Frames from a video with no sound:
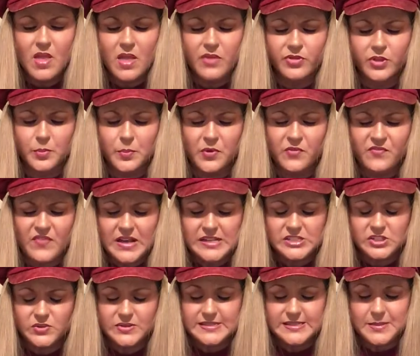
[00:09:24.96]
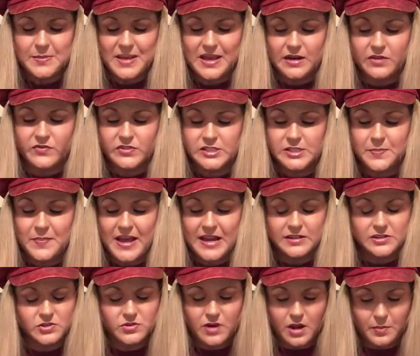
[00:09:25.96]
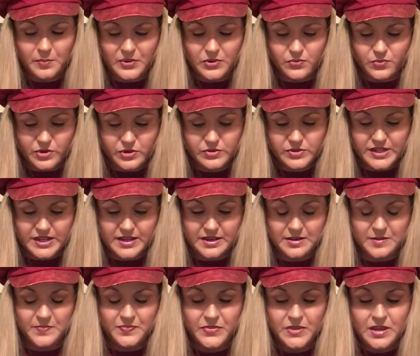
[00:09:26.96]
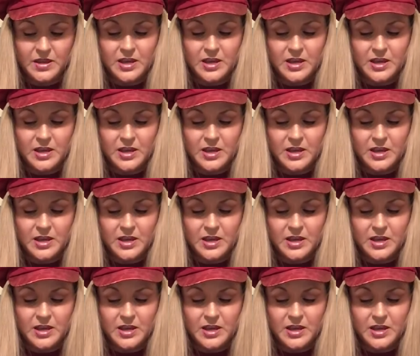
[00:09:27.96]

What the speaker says: "The professor is a man of respect. Do not be rude to him."